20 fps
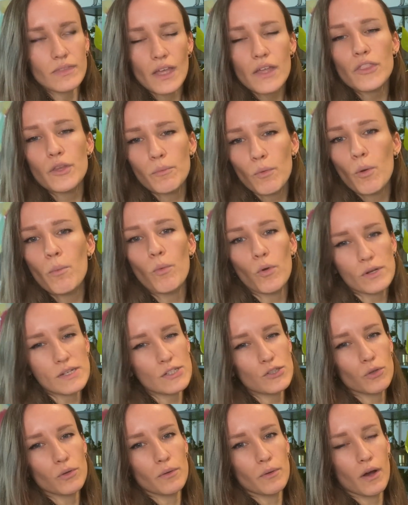more
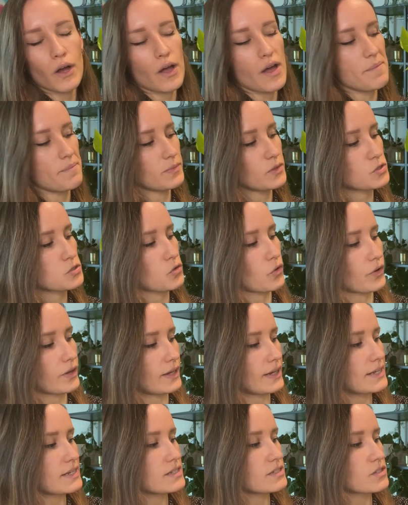moist your
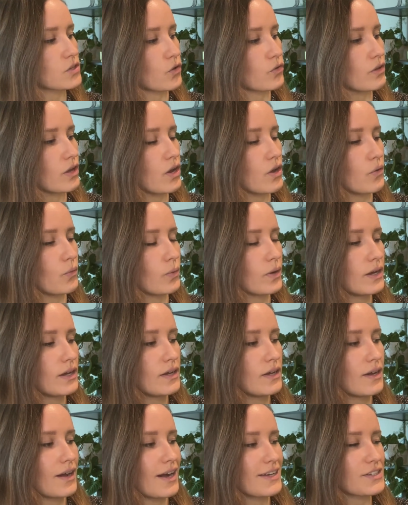soil is, although
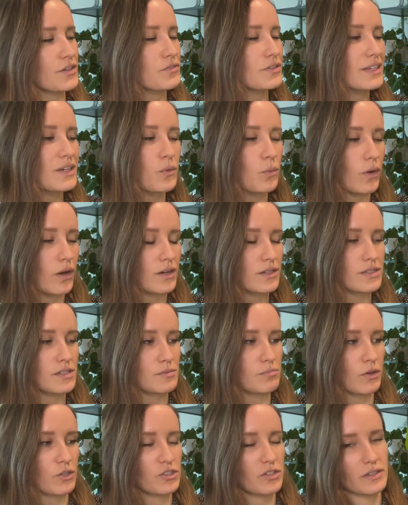I don't think it works as
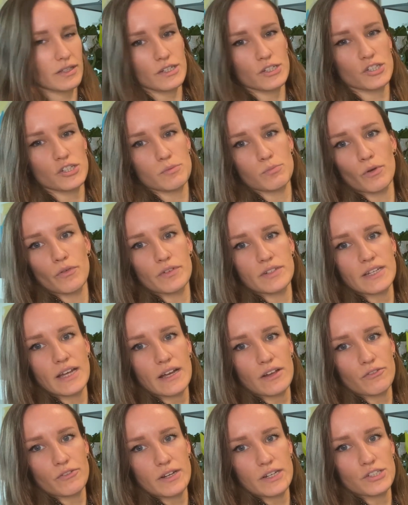much. I think it's just more of a
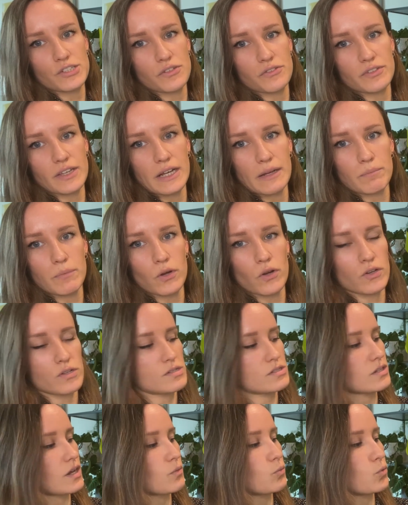decoration thing,
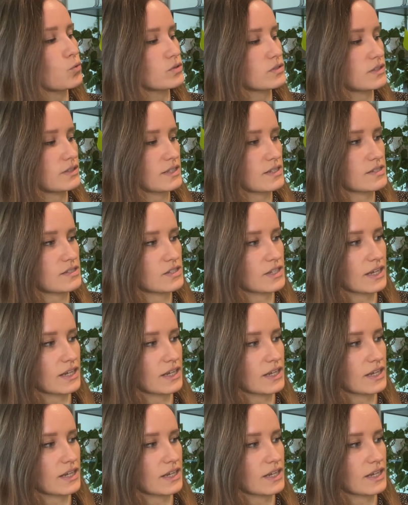because I watered this